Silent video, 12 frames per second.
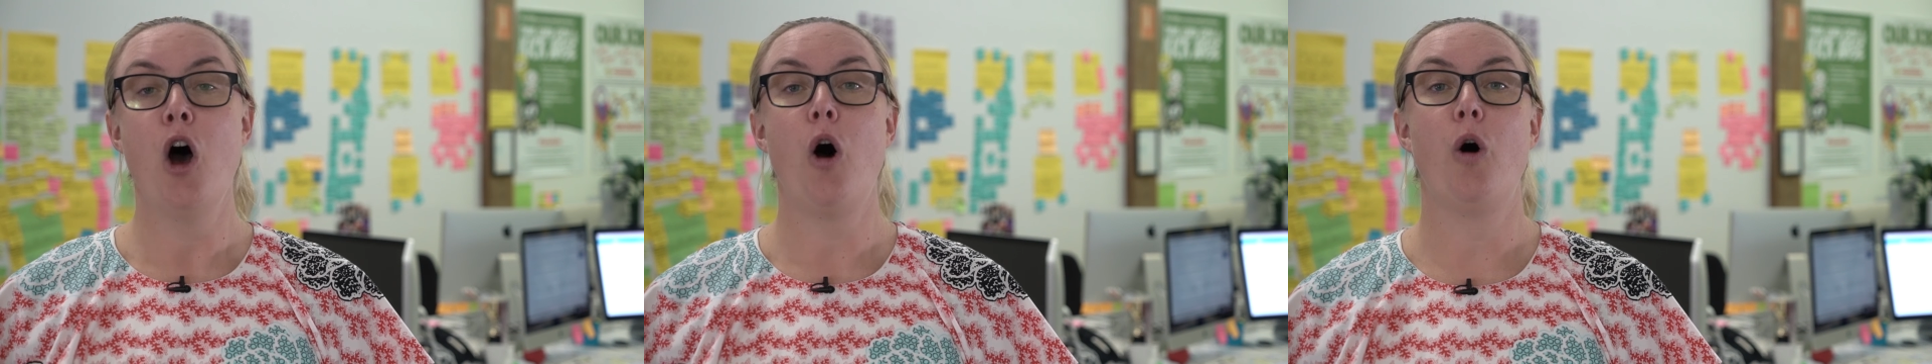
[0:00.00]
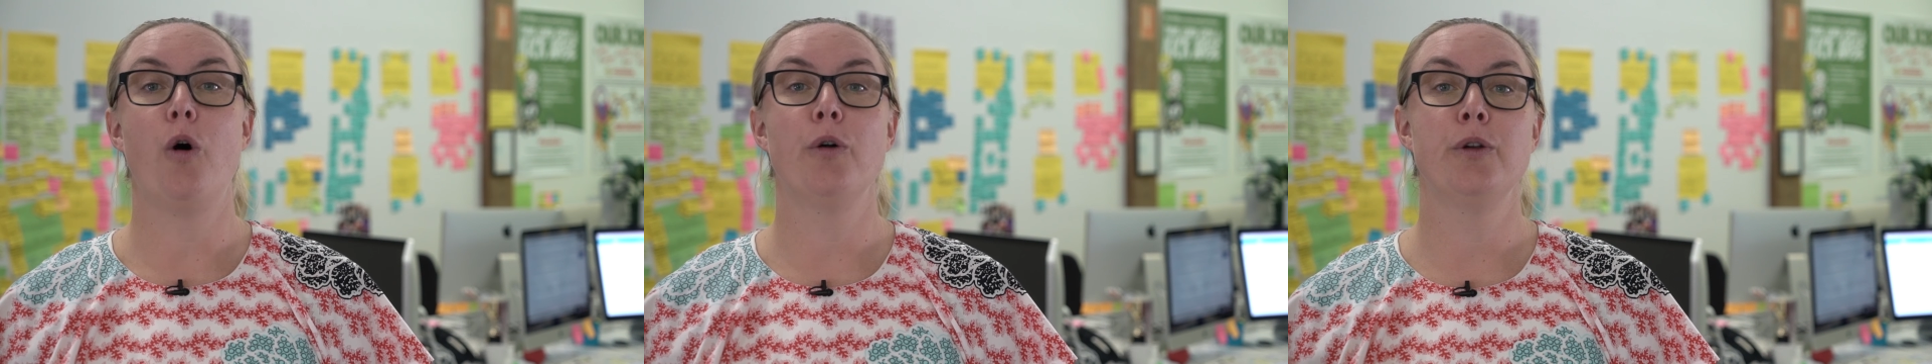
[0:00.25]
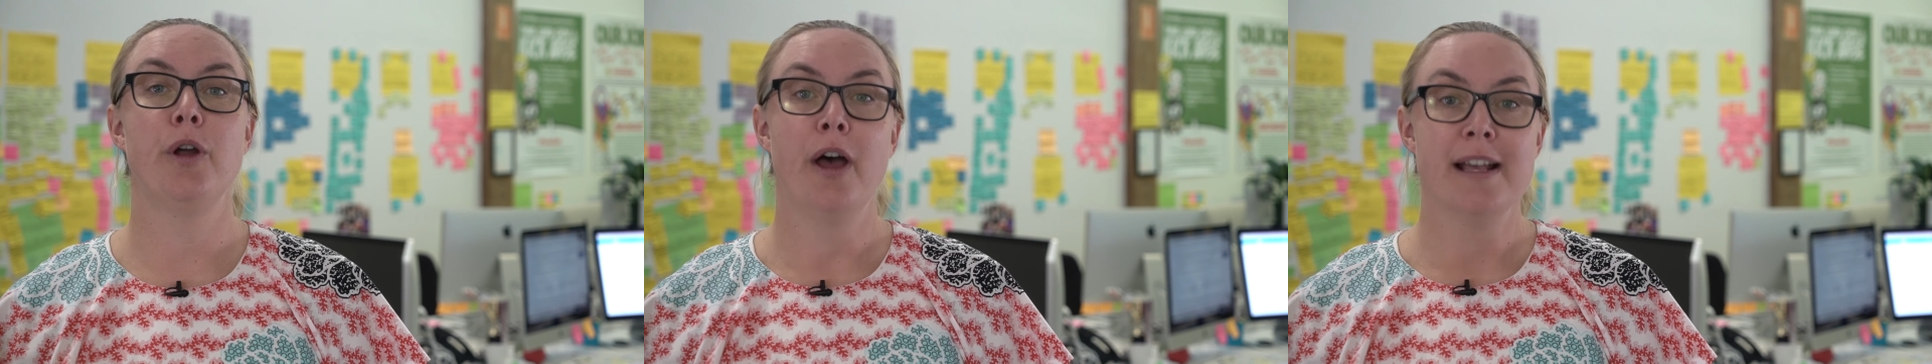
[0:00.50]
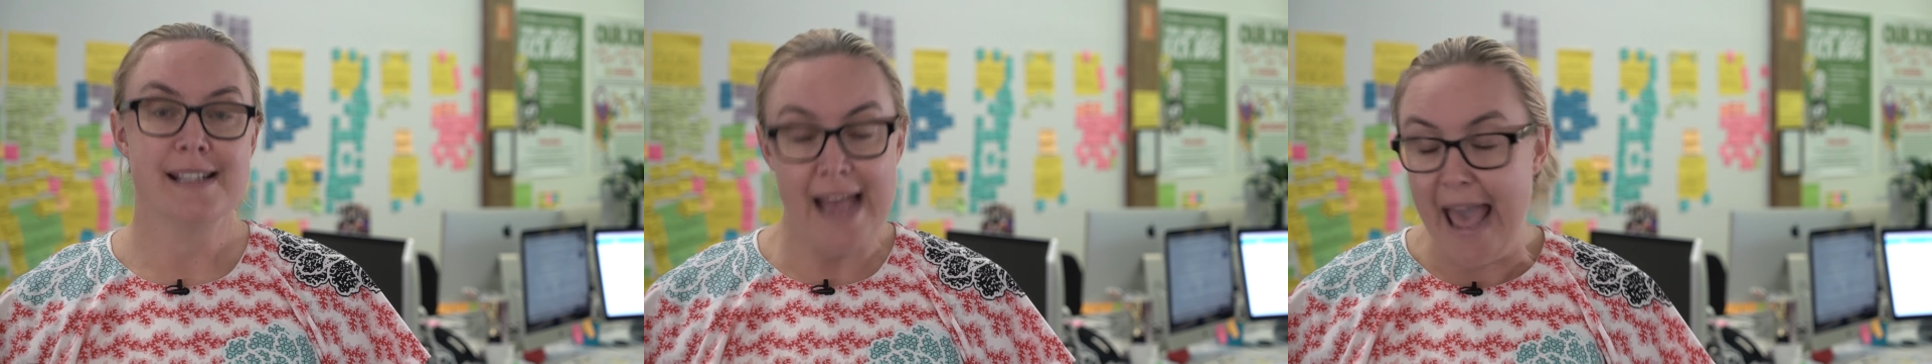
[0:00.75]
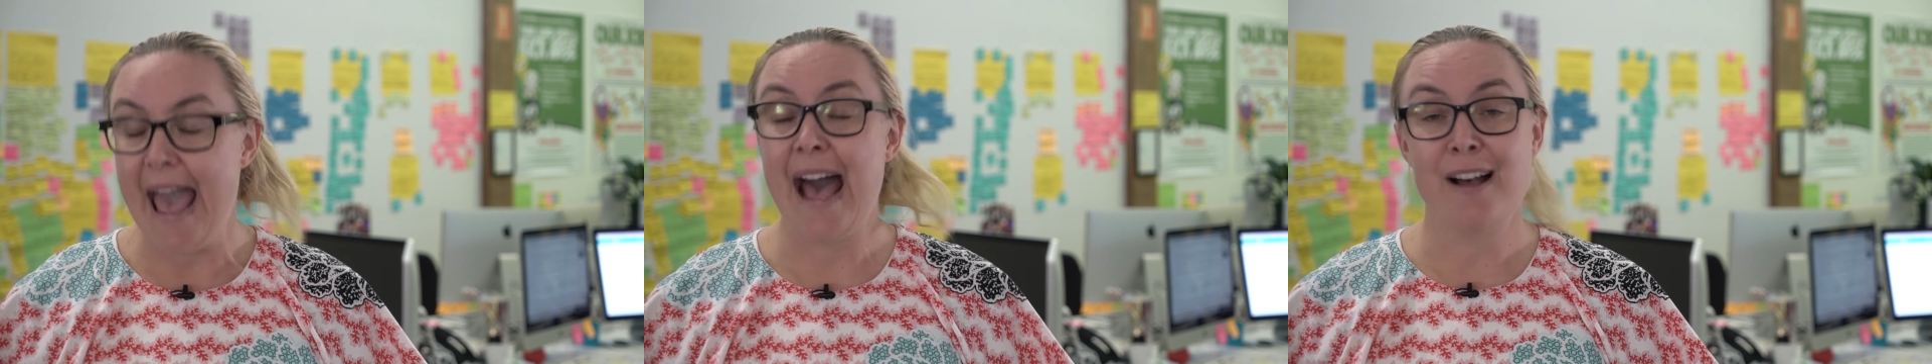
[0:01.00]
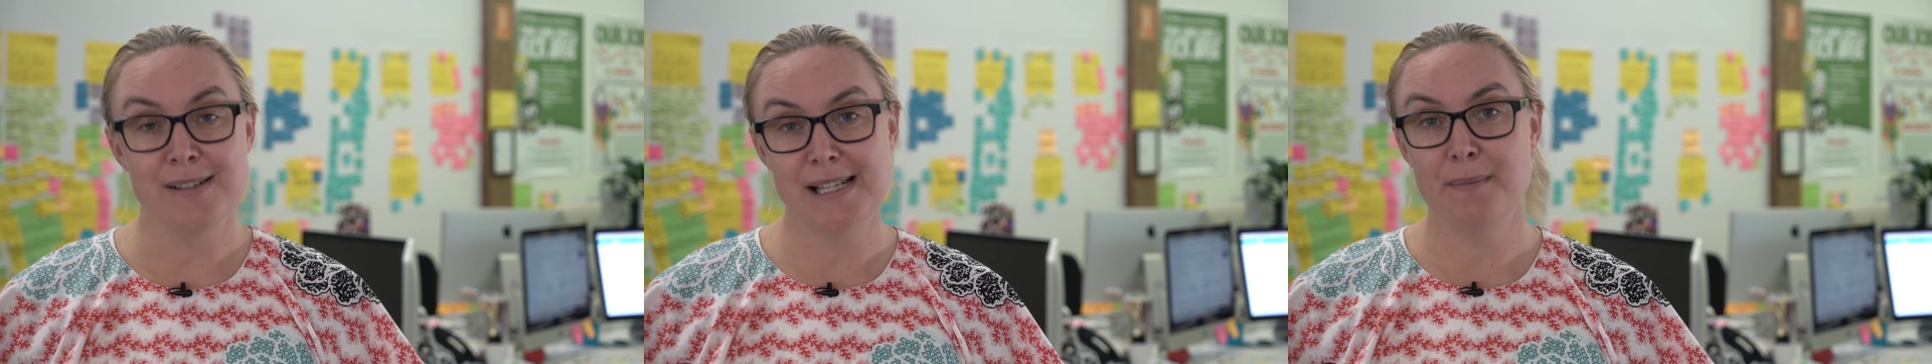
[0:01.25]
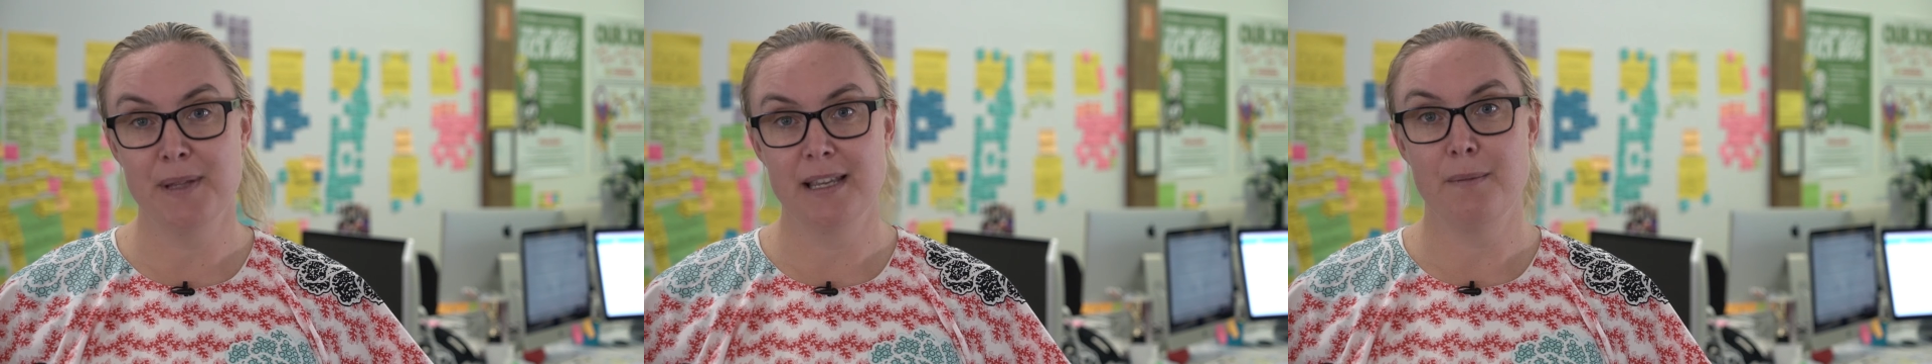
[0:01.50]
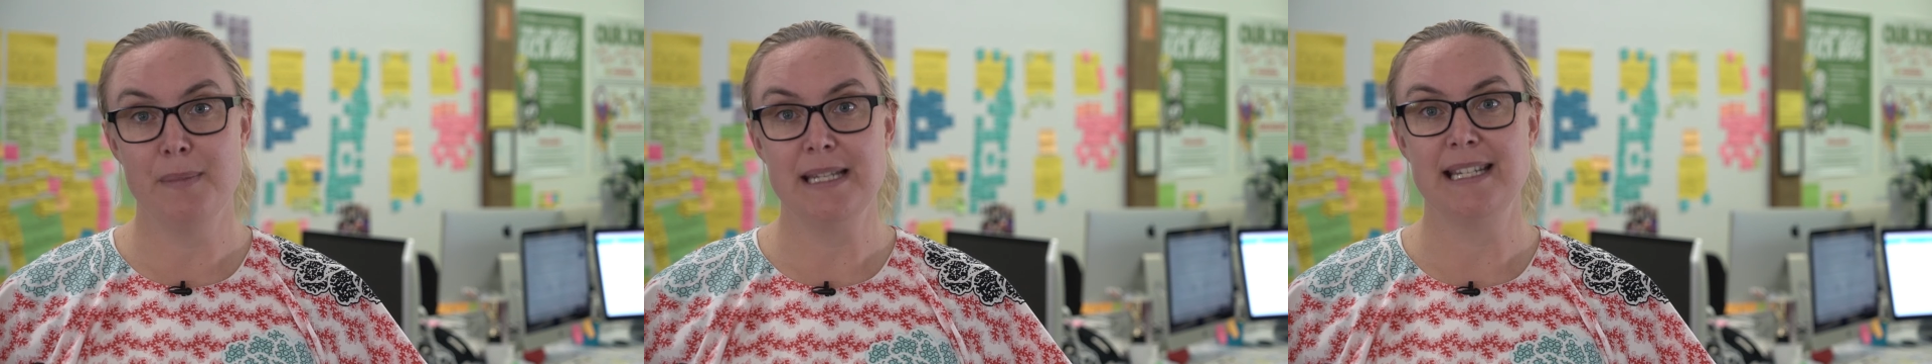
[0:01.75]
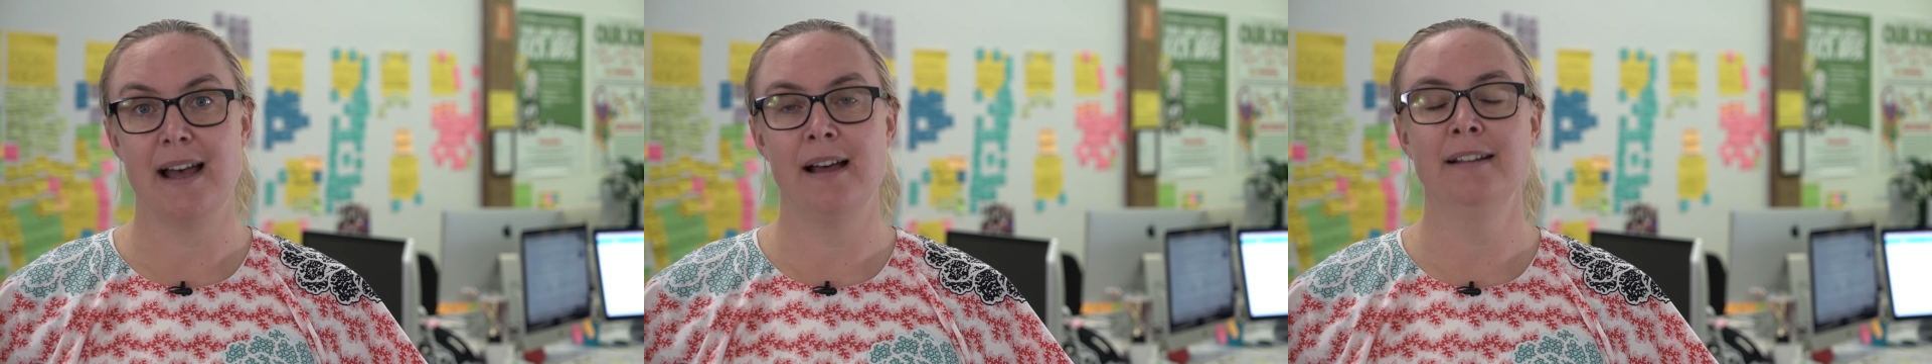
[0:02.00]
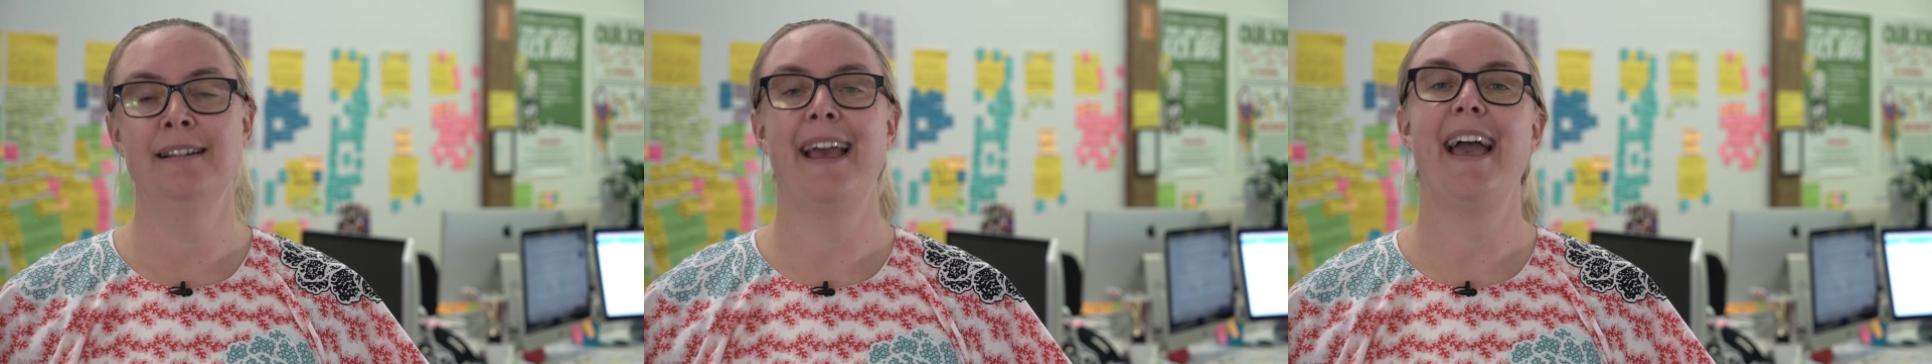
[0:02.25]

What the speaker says: on how something can be done,